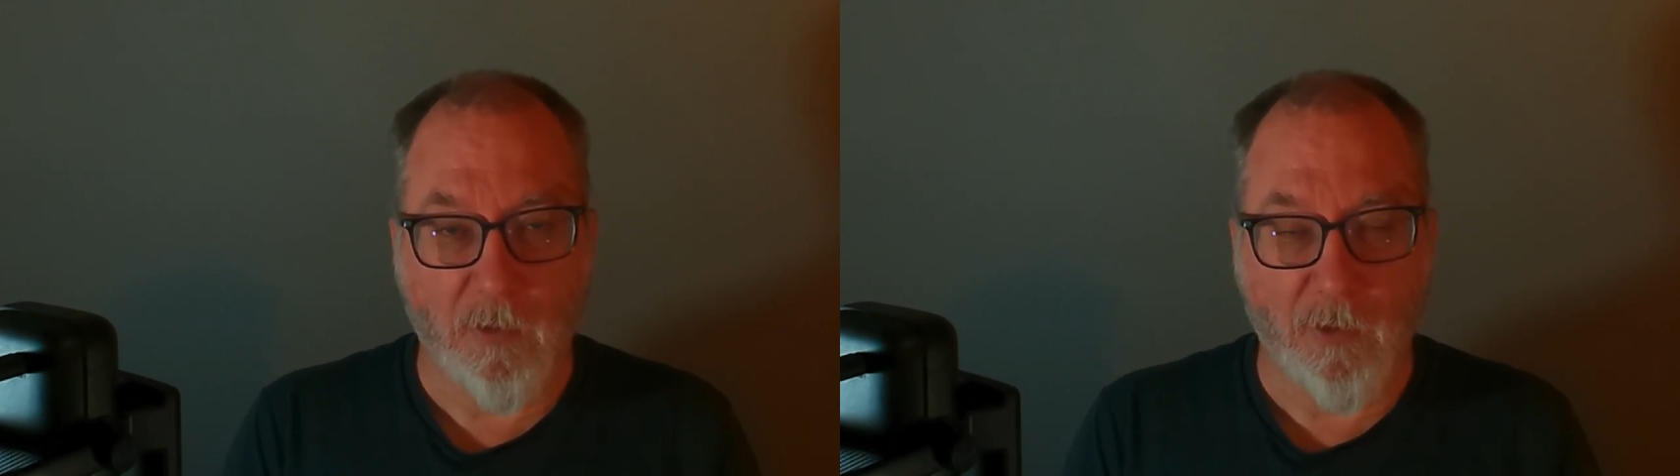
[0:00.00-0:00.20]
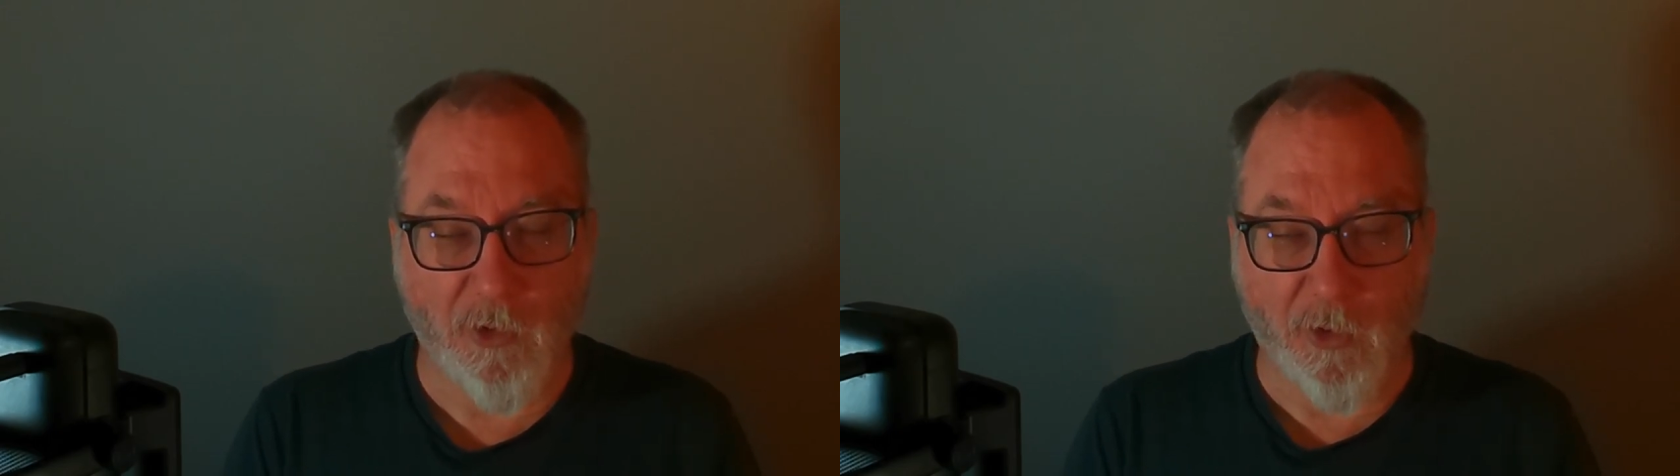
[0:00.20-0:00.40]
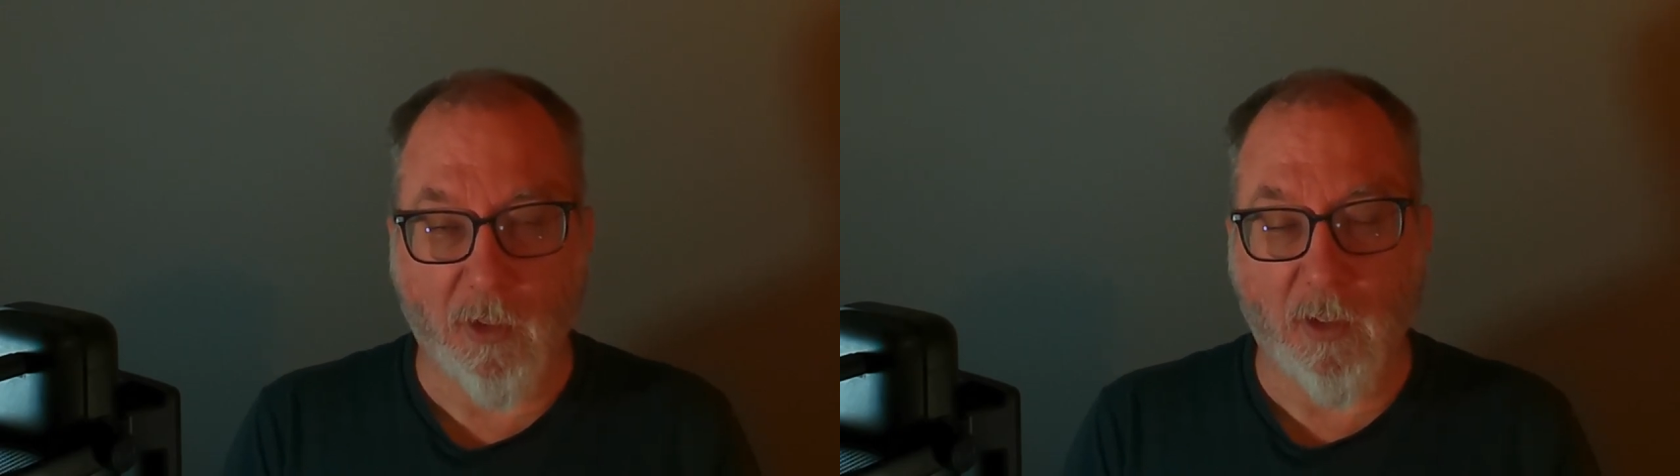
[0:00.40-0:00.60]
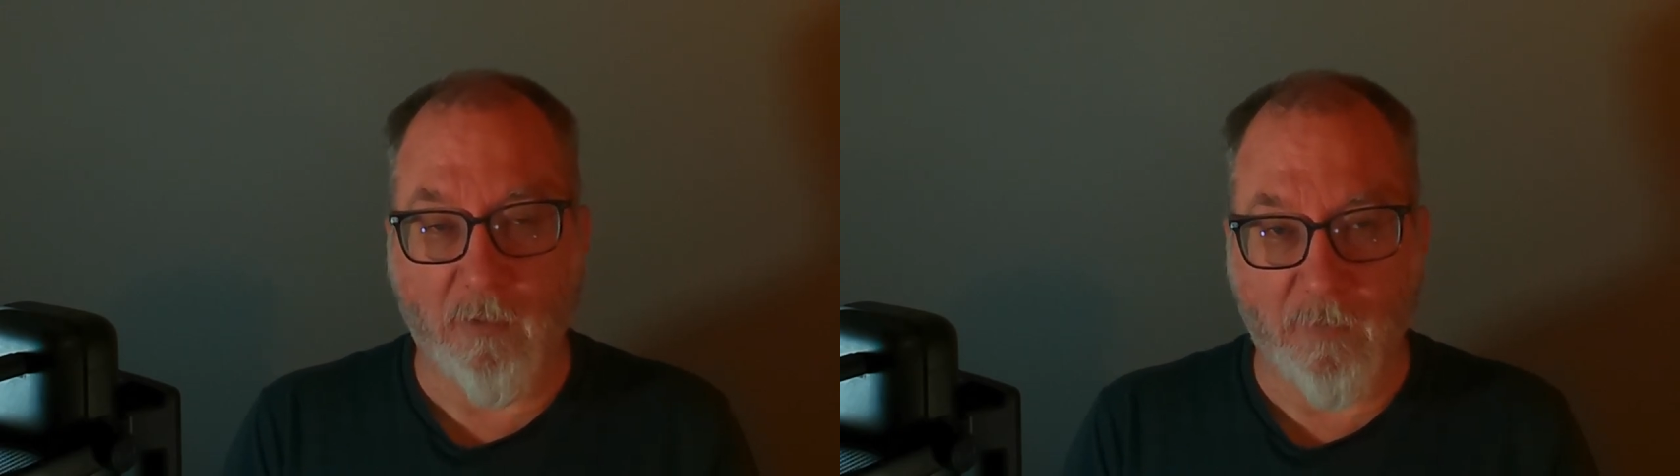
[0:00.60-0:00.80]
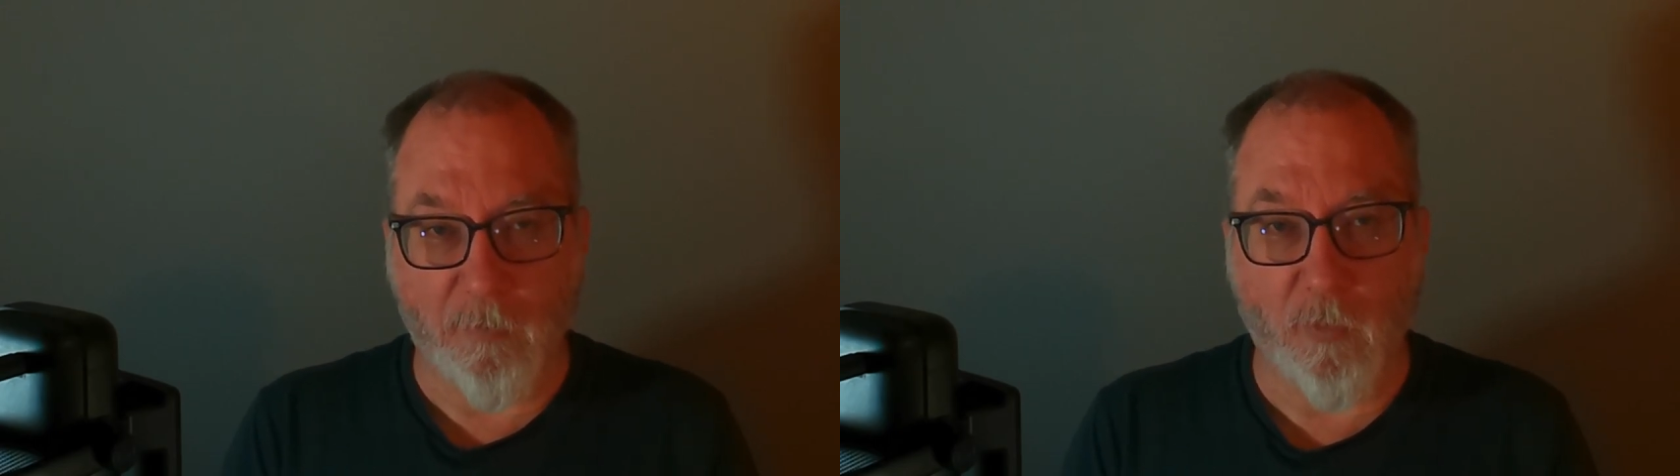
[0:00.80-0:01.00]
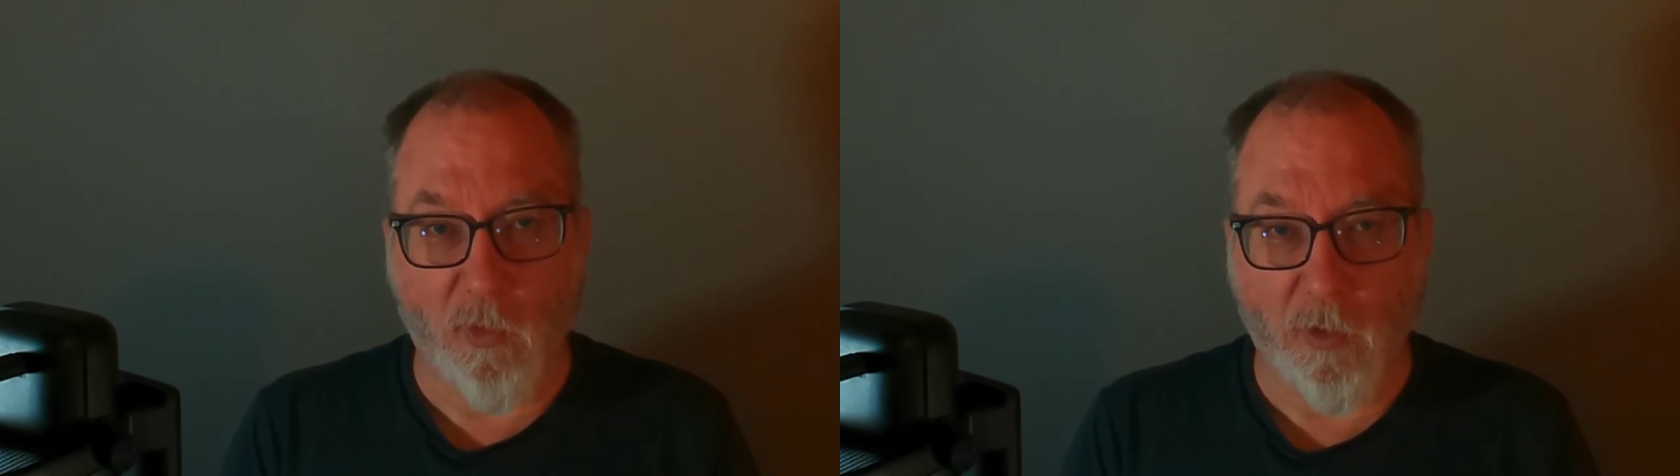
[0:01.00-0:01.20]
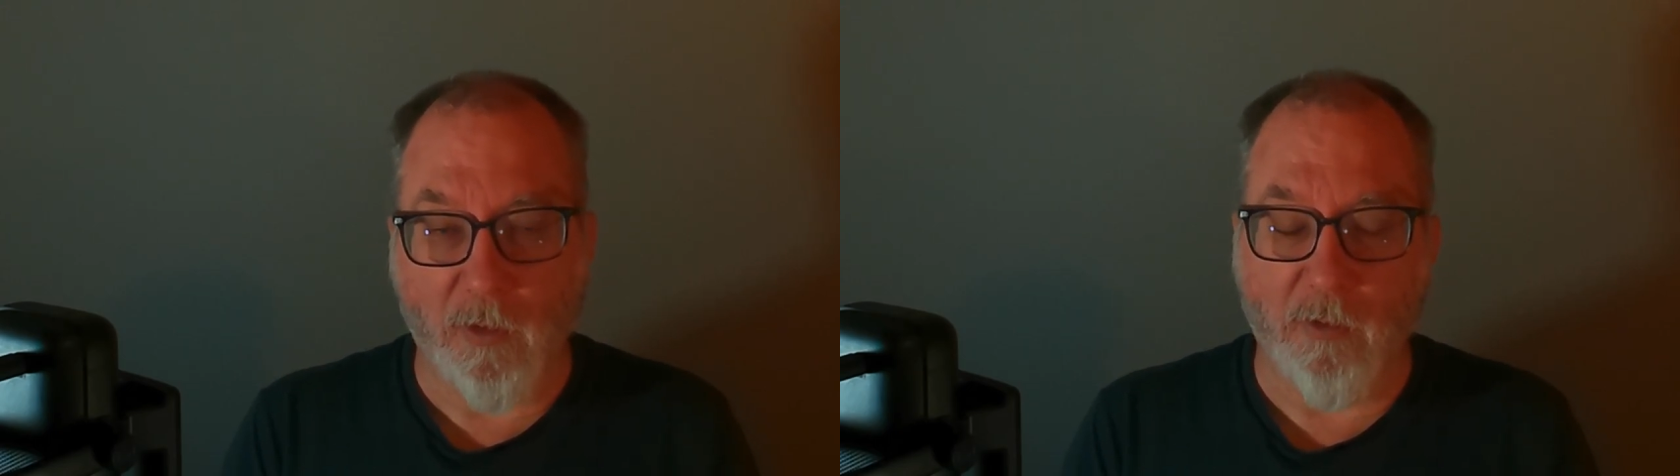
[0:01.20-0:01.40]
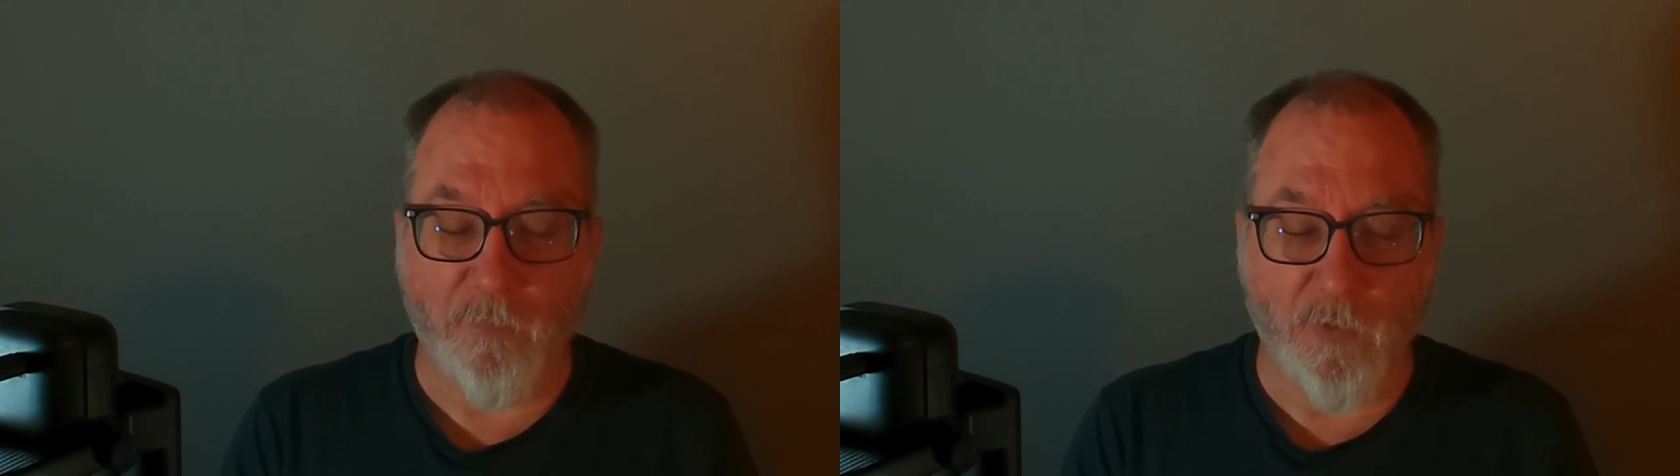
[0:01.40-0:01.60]
you're going to love it more.
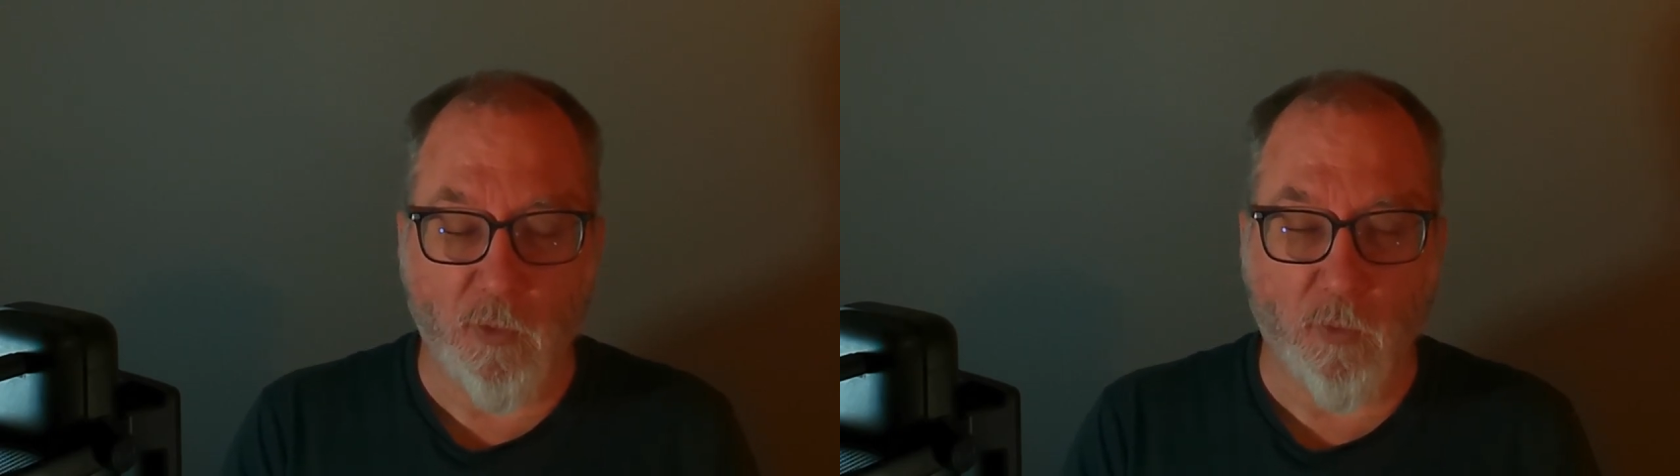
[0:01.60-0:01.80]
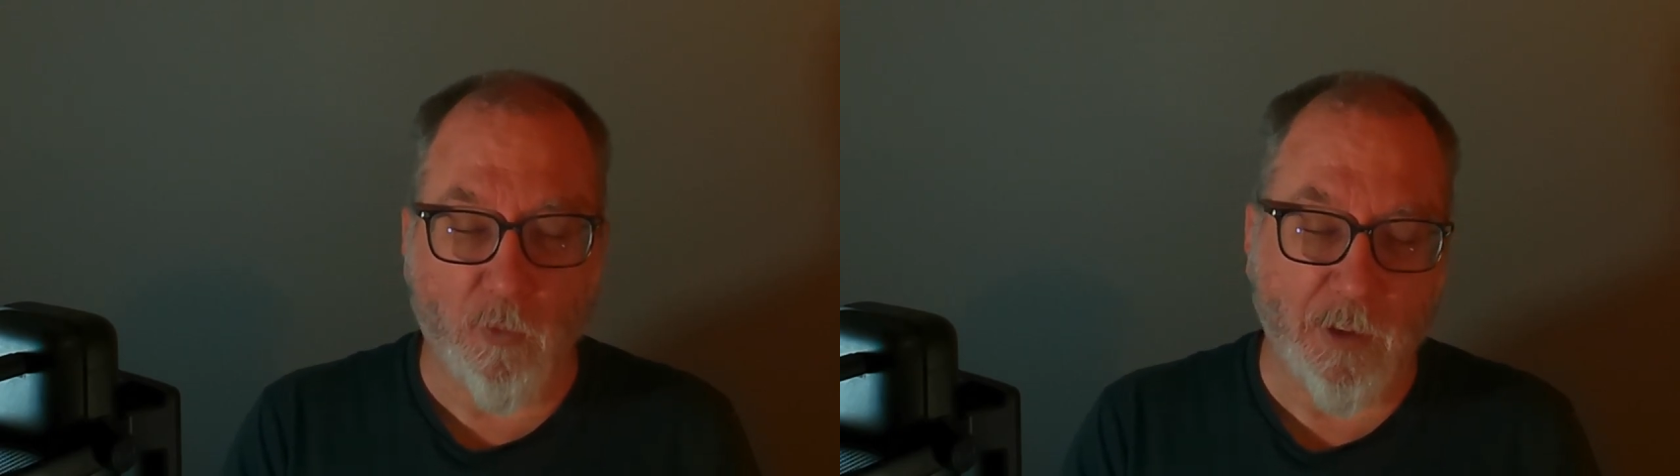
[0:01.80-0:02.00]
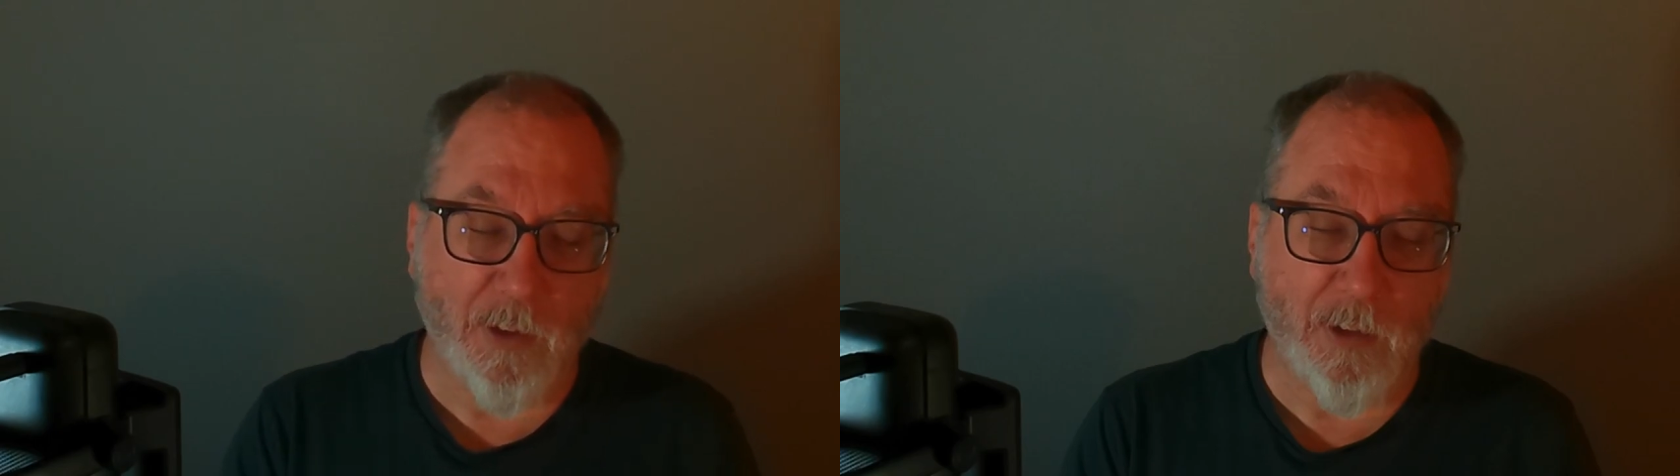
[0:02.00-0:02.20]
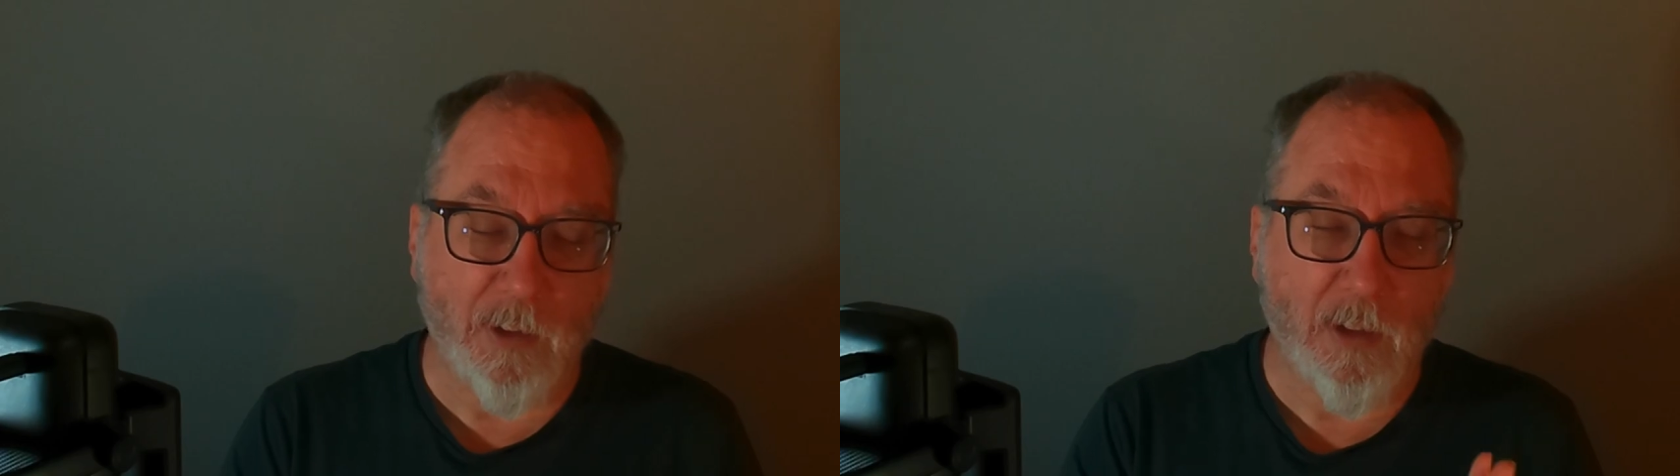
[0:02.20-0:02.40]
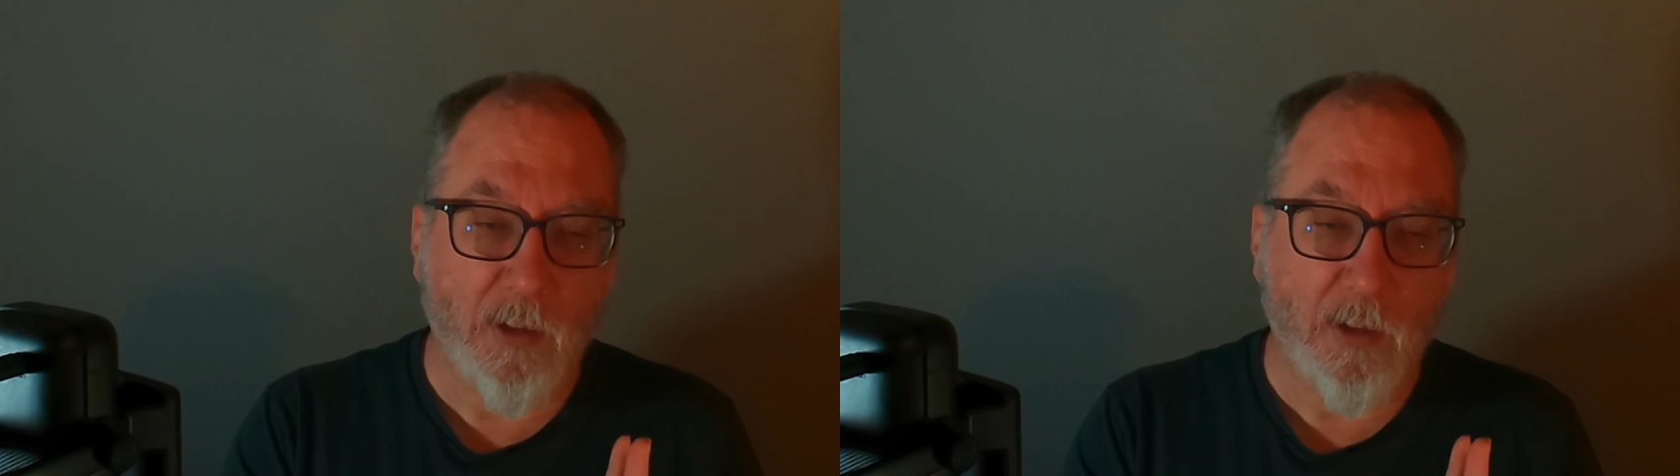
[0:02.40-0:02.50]
If you read